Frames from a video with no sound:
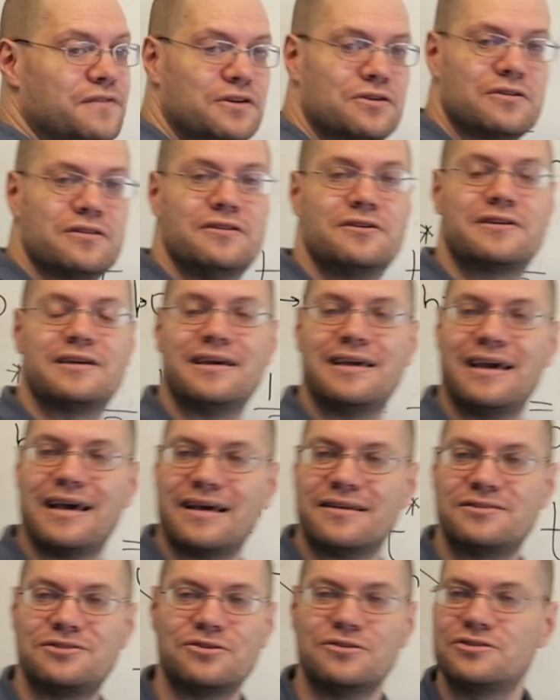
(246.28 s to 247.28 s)
you're looking
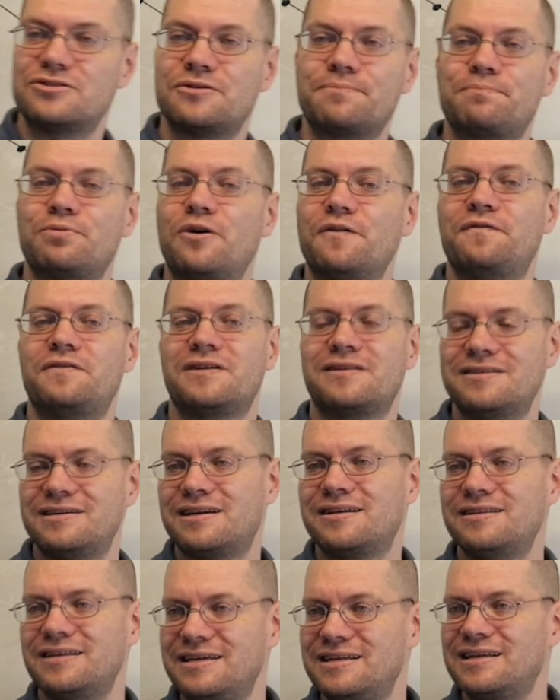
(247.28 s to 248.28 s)
at. So it's a perfectly
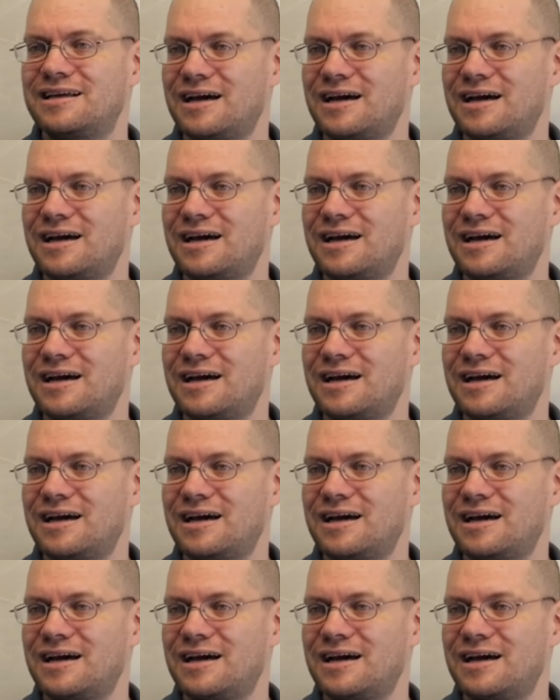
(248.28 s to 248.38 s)
clean